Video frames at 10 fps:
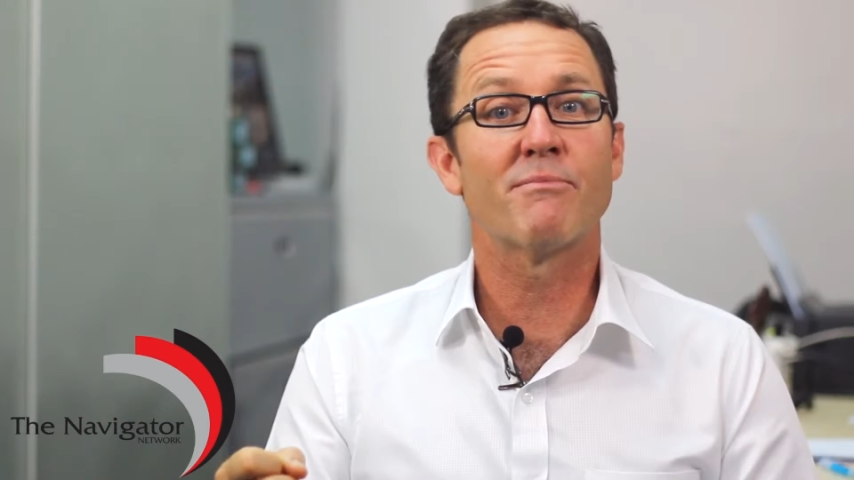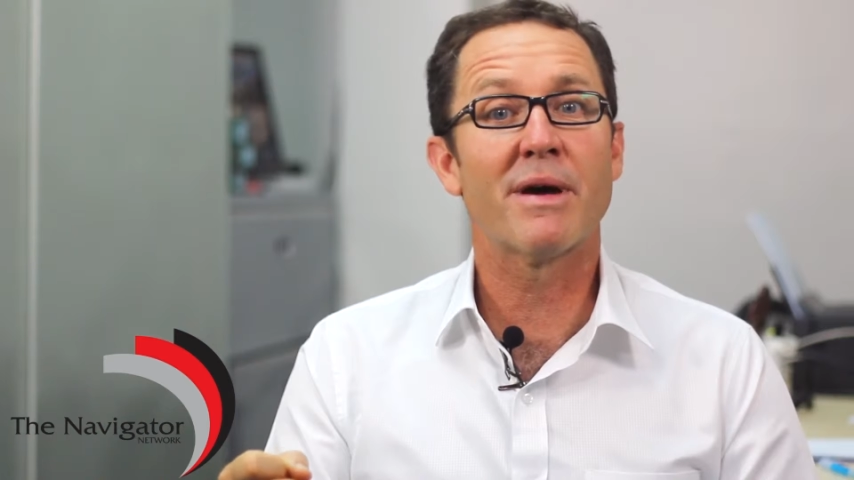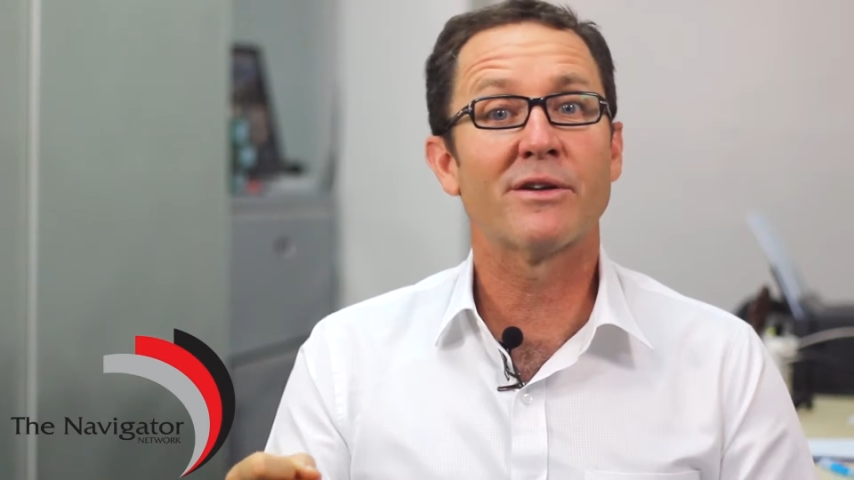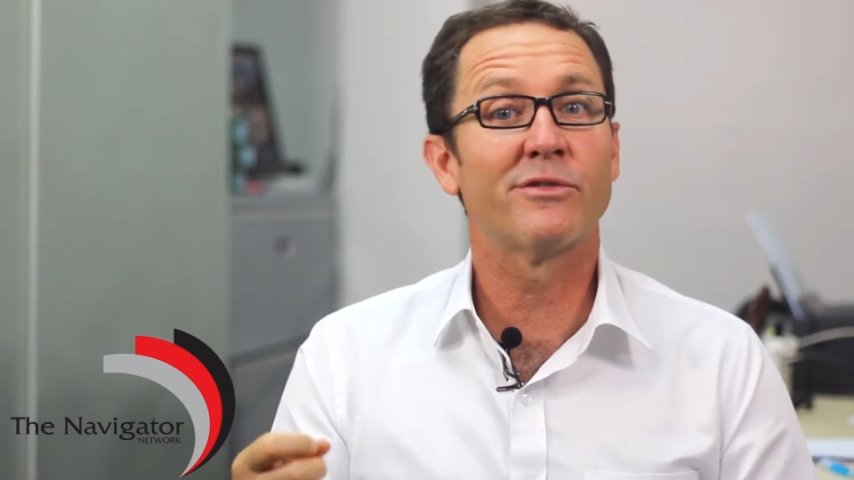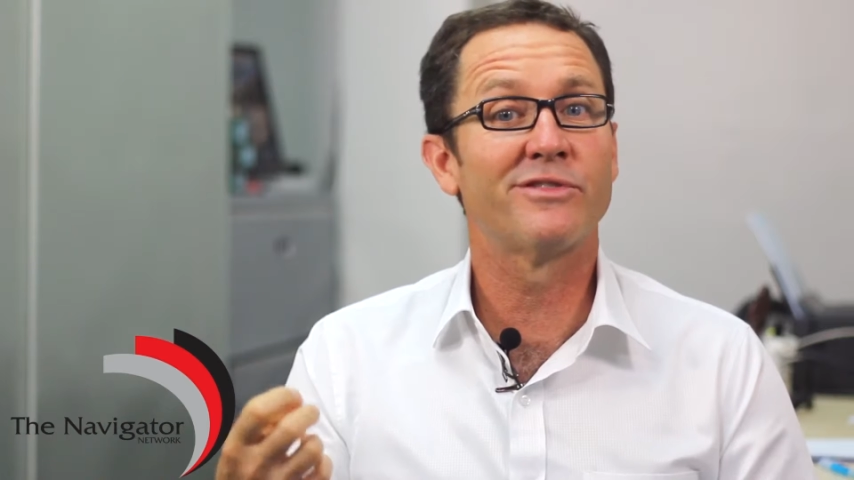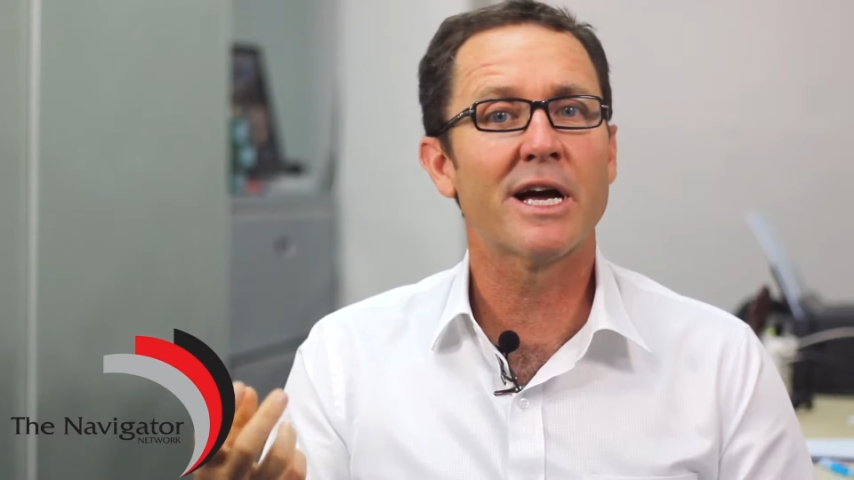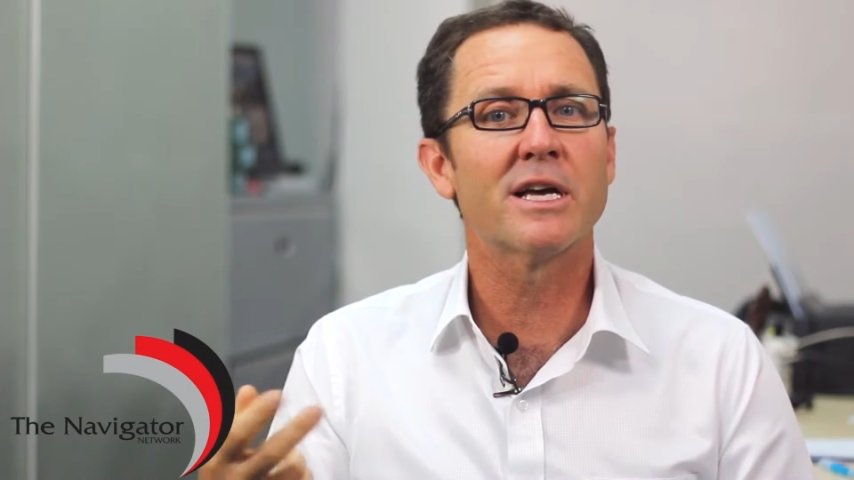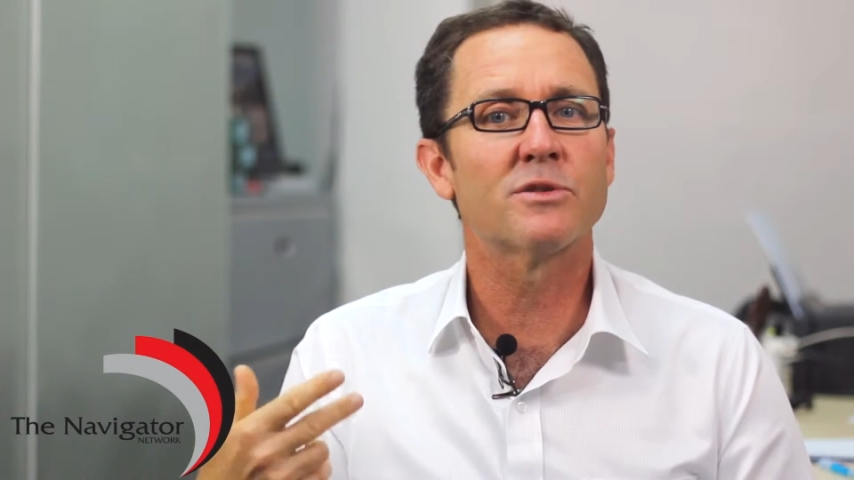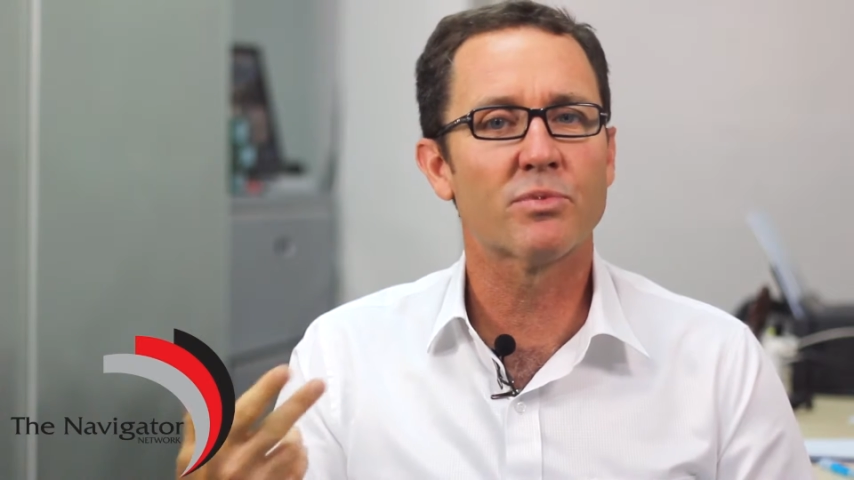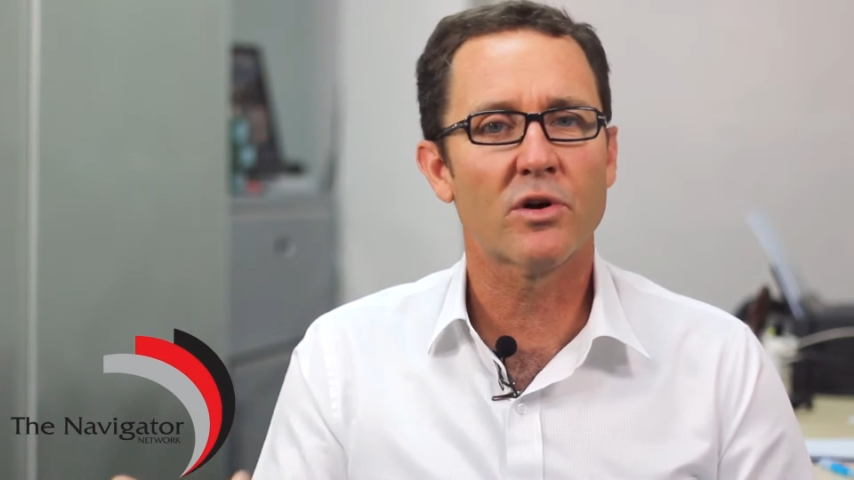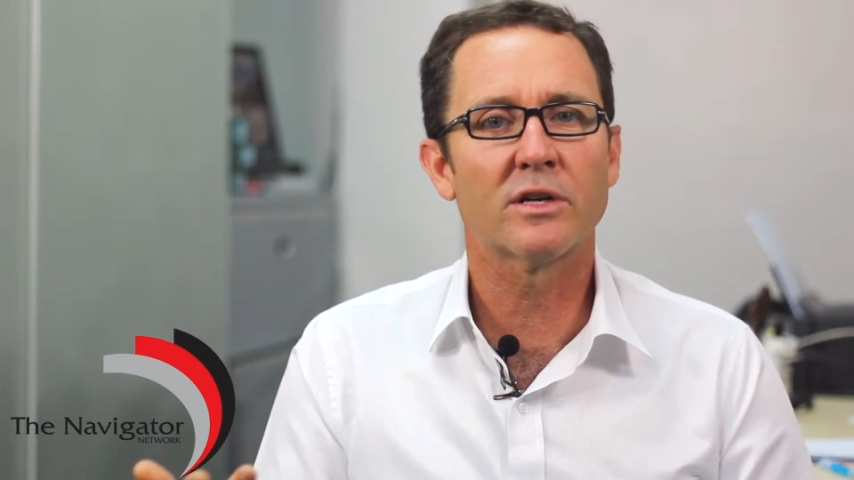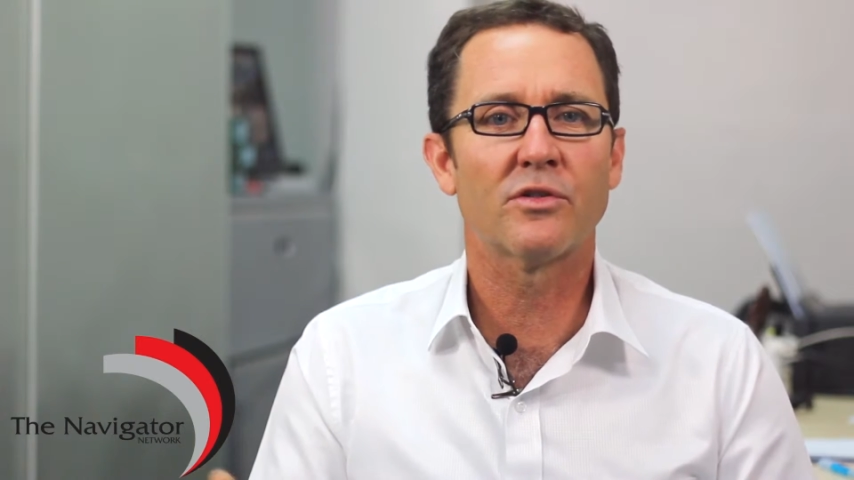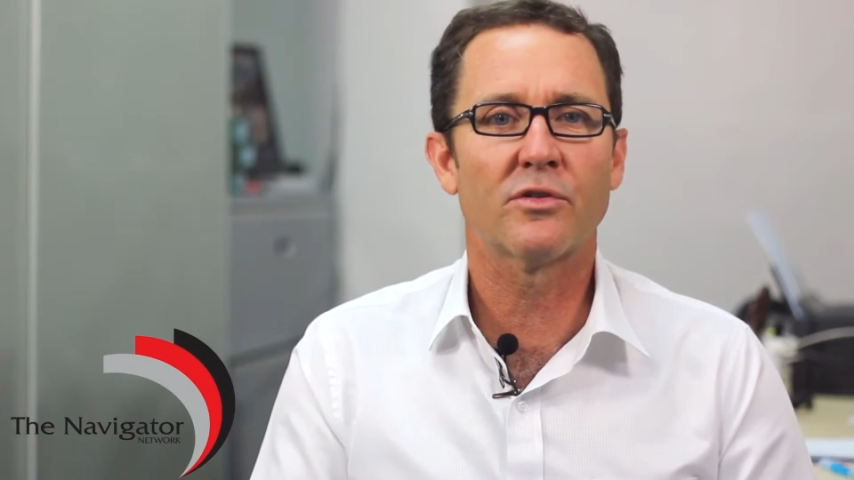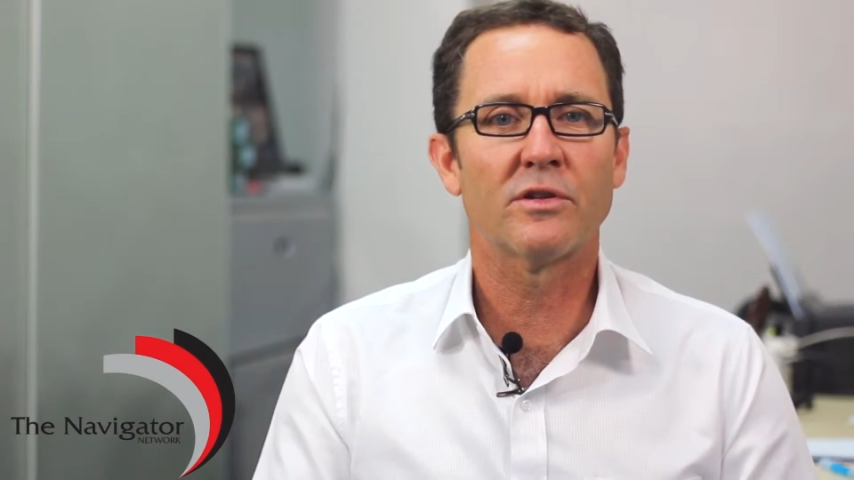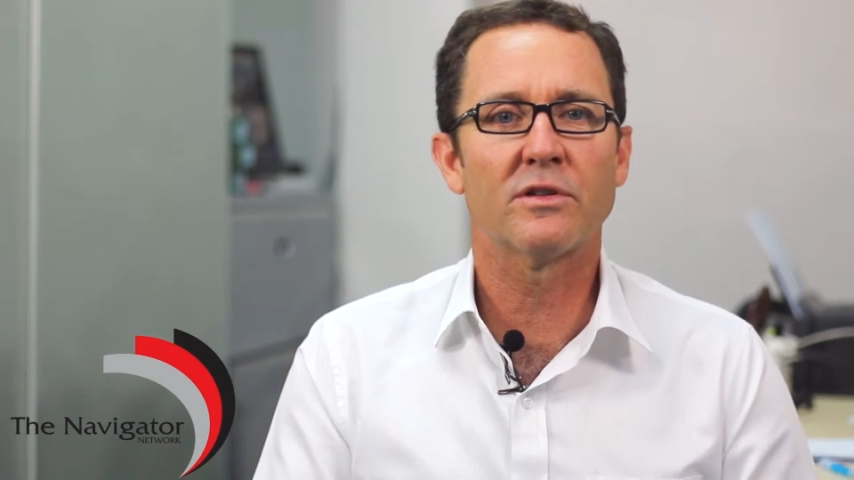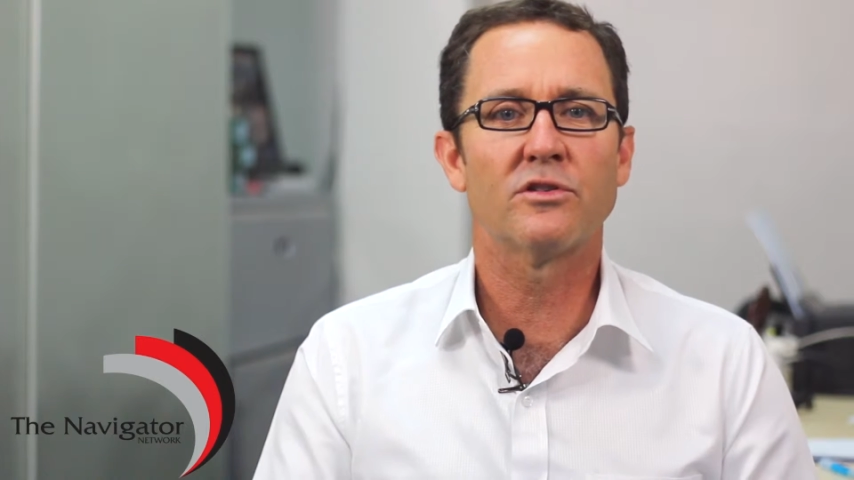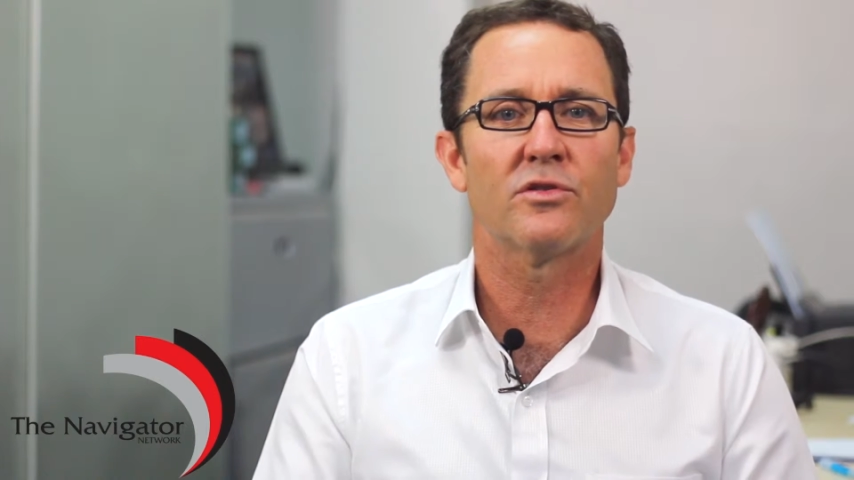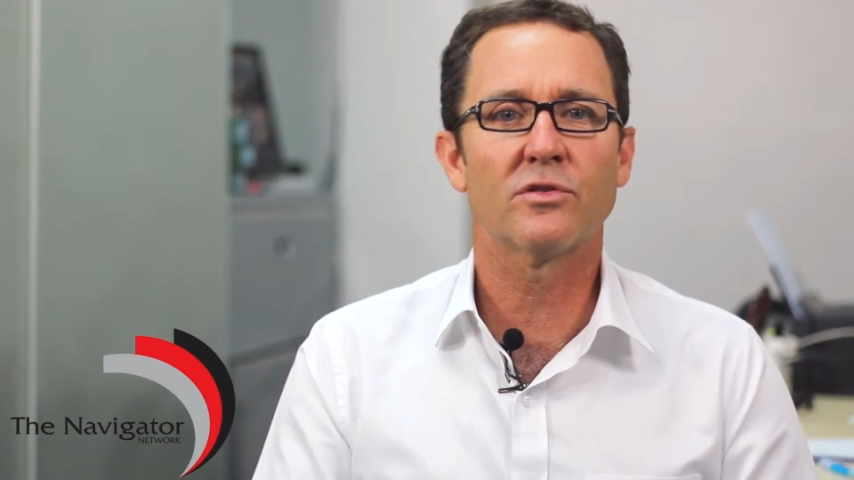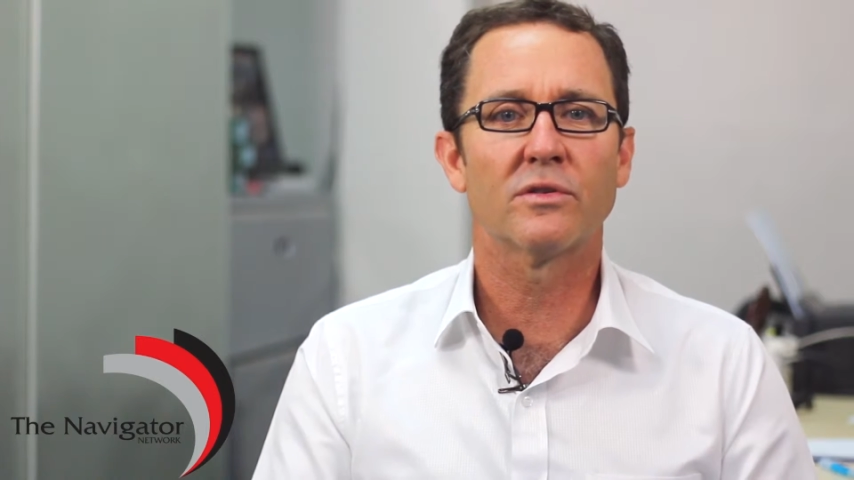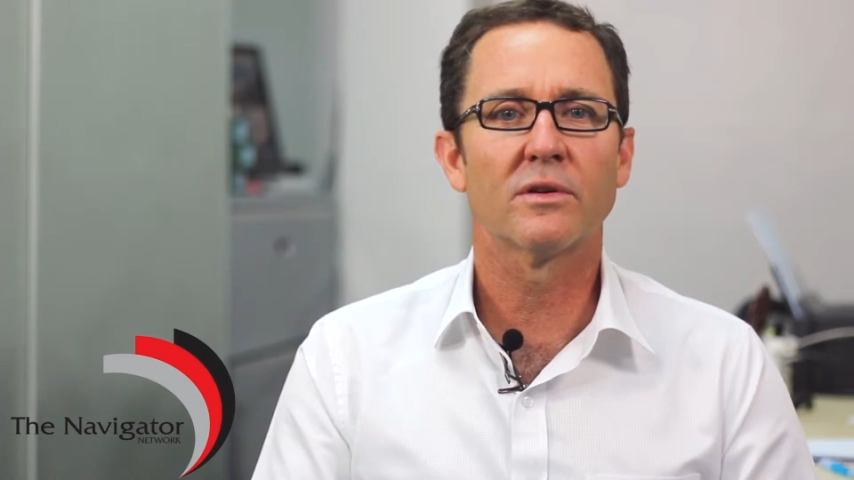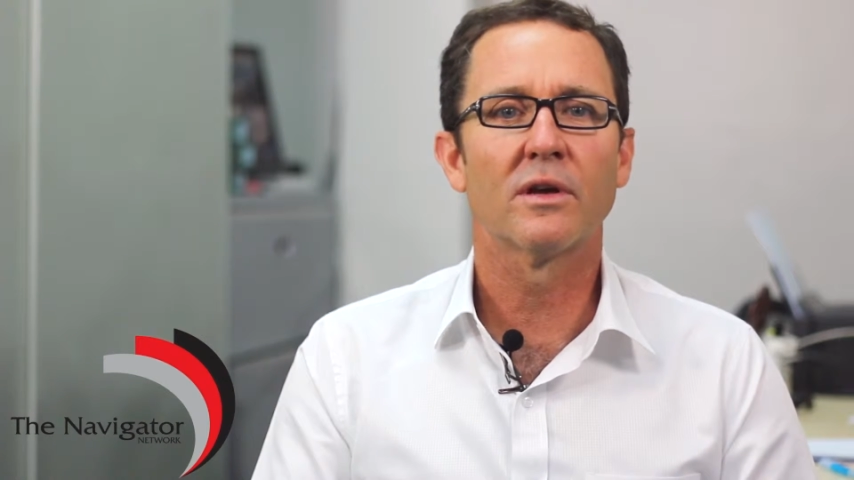matter of days prior to 30th of June.